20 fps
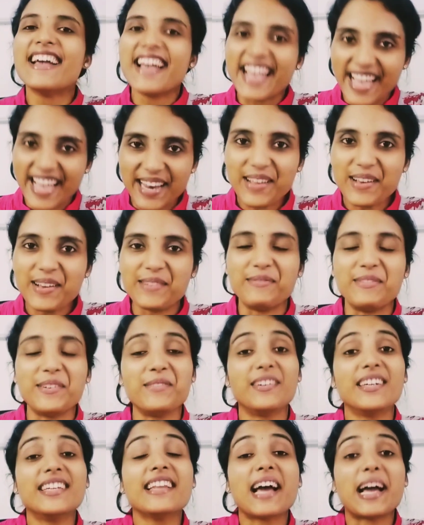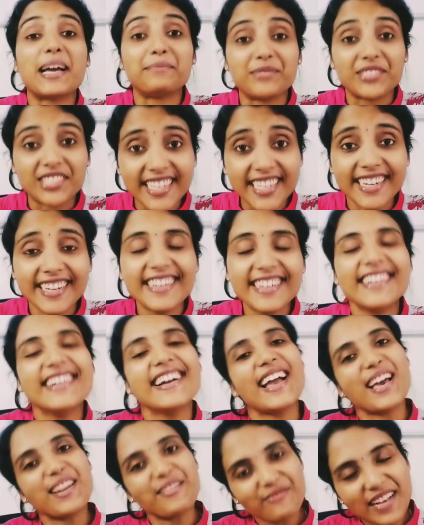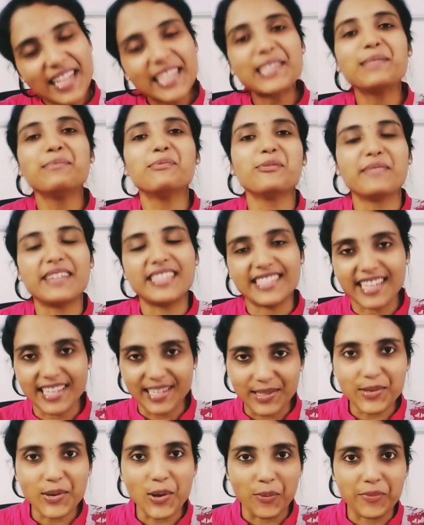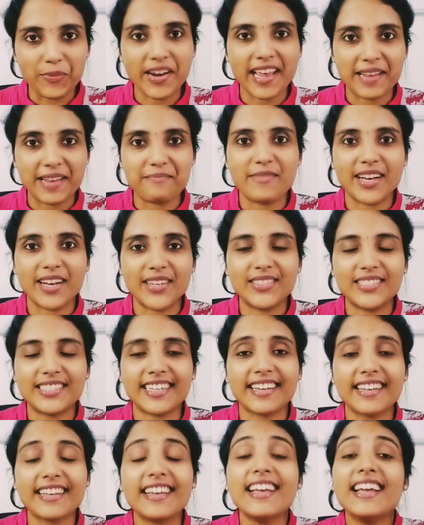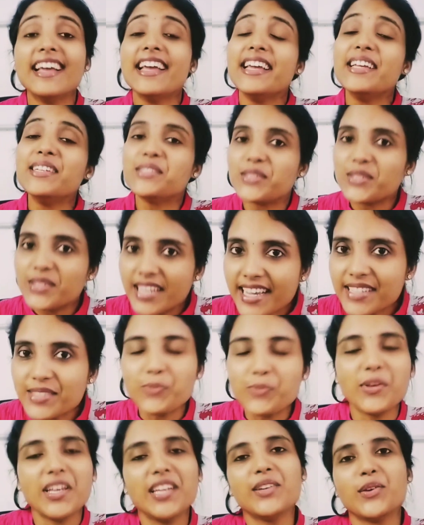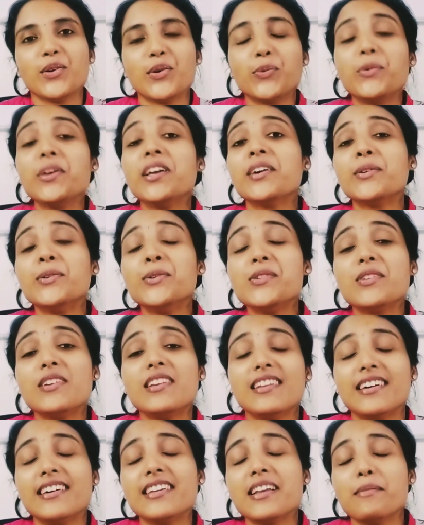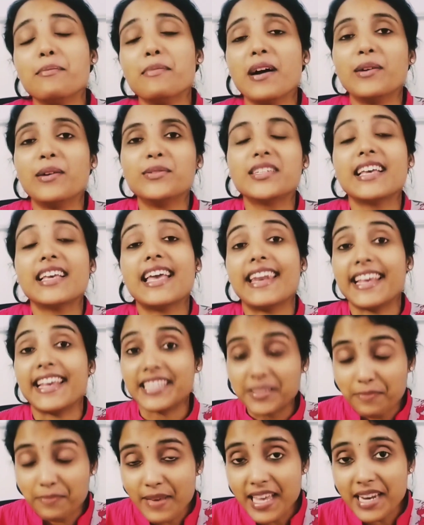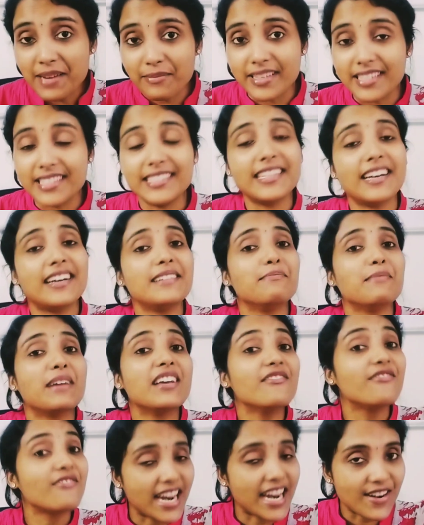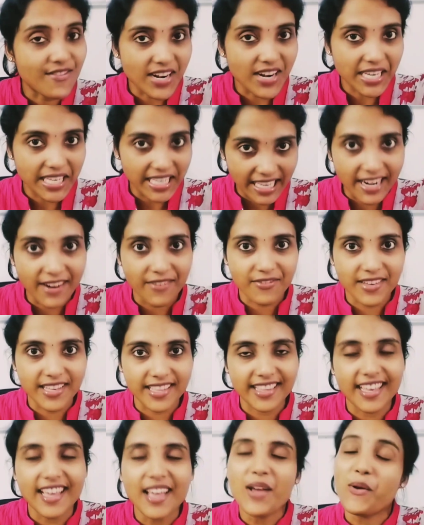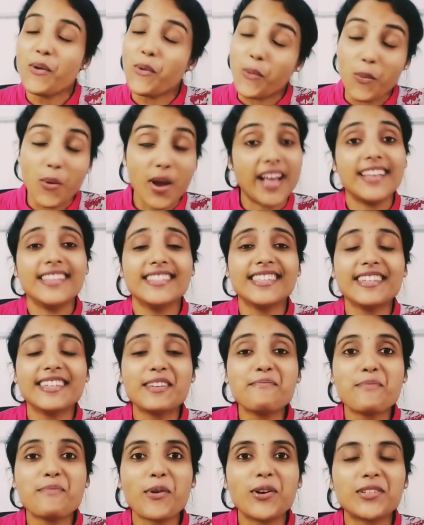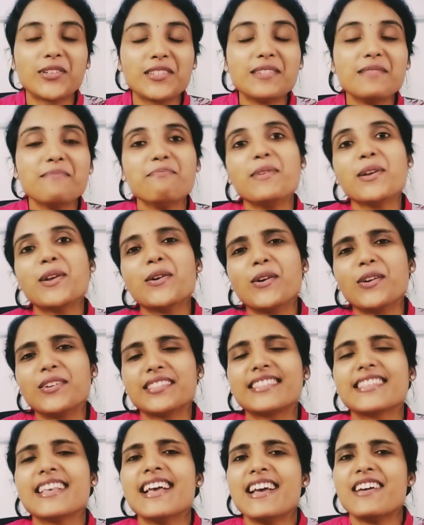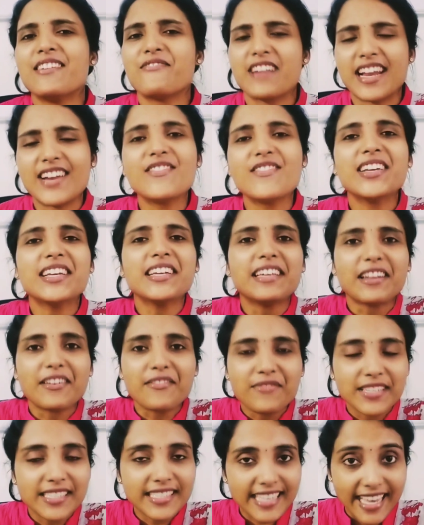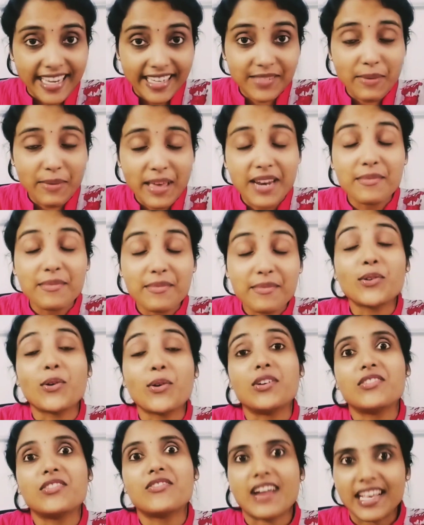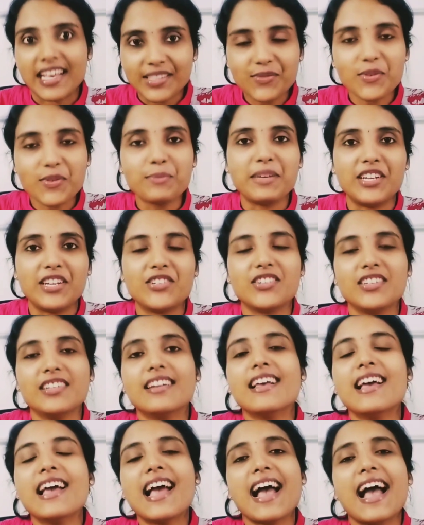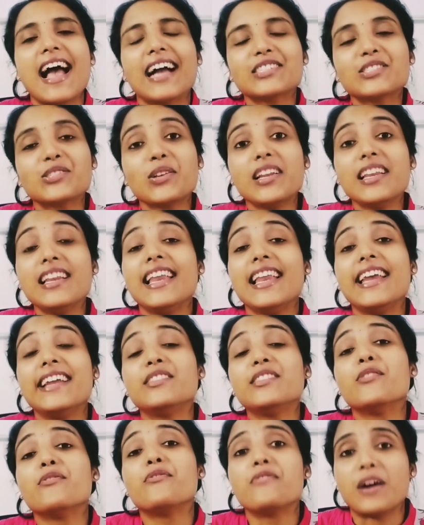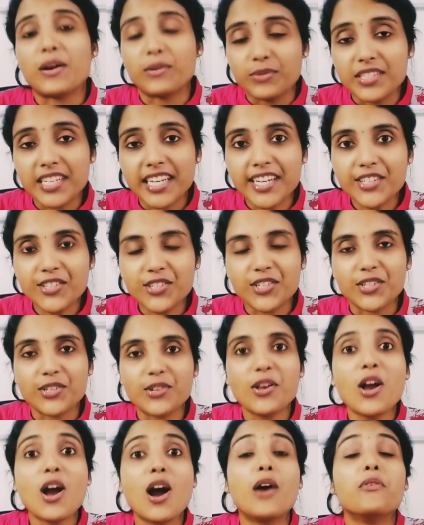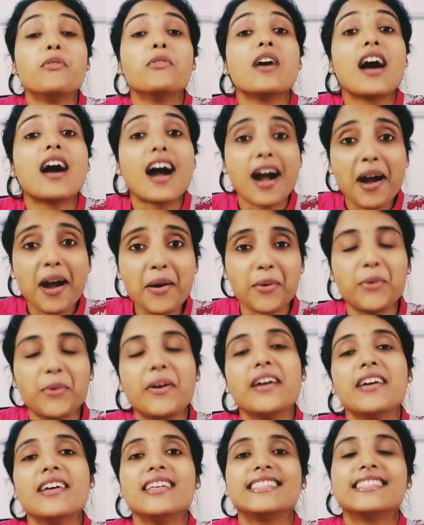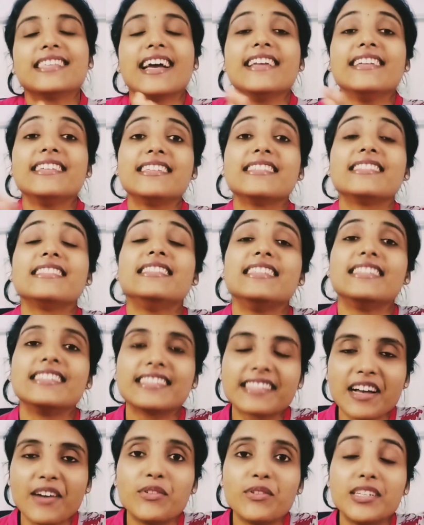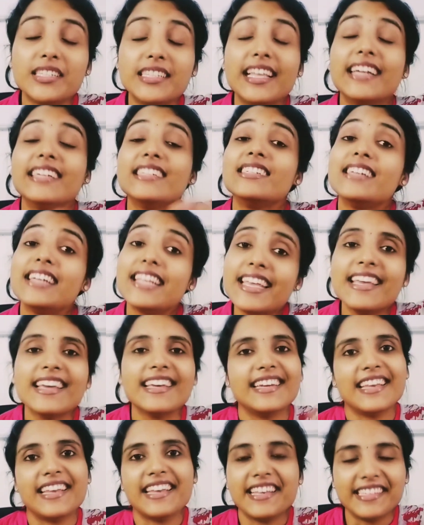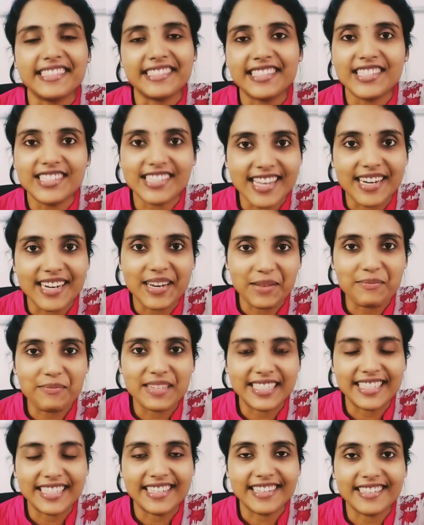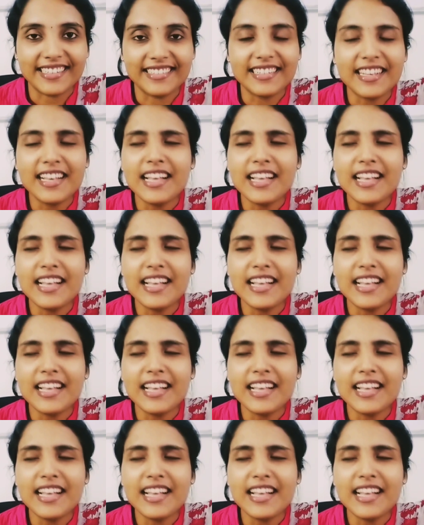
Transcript: Hello everyone, I'm Sheena and welcome to my channel Comprehend Biotech. In today's video, we are going to learn about an experiment done by Frederick Griffith. Why is it important? Because Frederick Griffith's experiment on transformation actually laid the foundation of how scientists discovered that DNA is the genetic material.